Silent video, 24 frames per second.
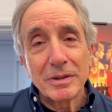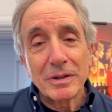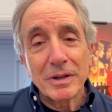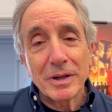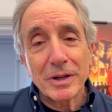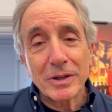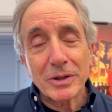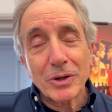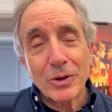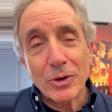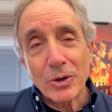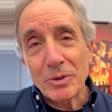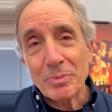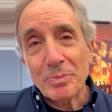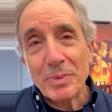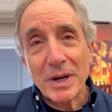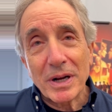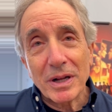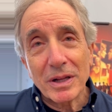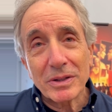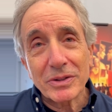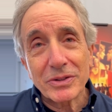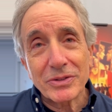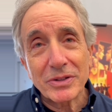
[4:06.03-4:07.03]
our current
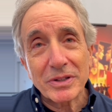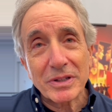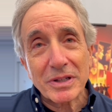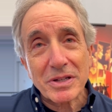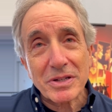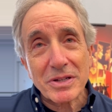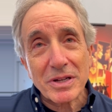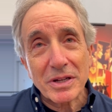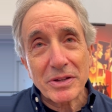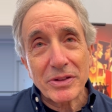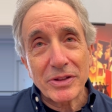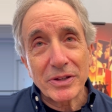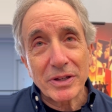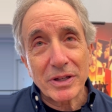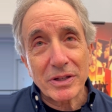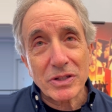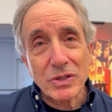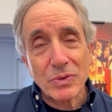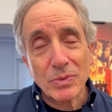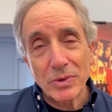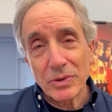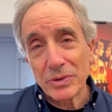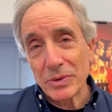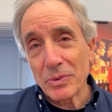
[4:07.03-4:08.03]
politics. I think
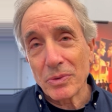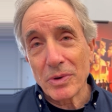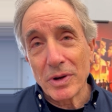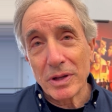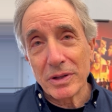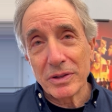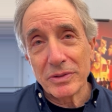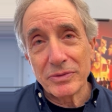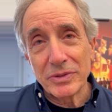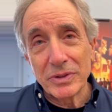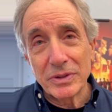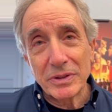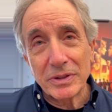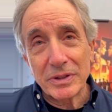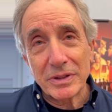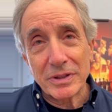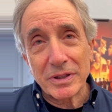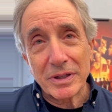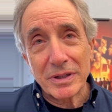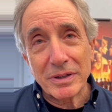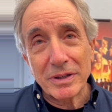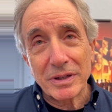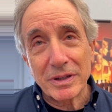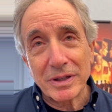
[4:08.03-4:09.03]
it's really relevant.
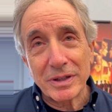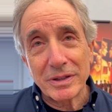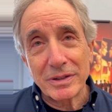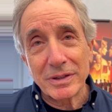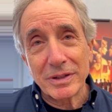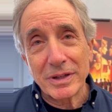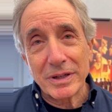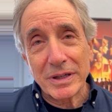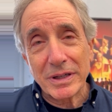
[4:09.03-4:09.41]
I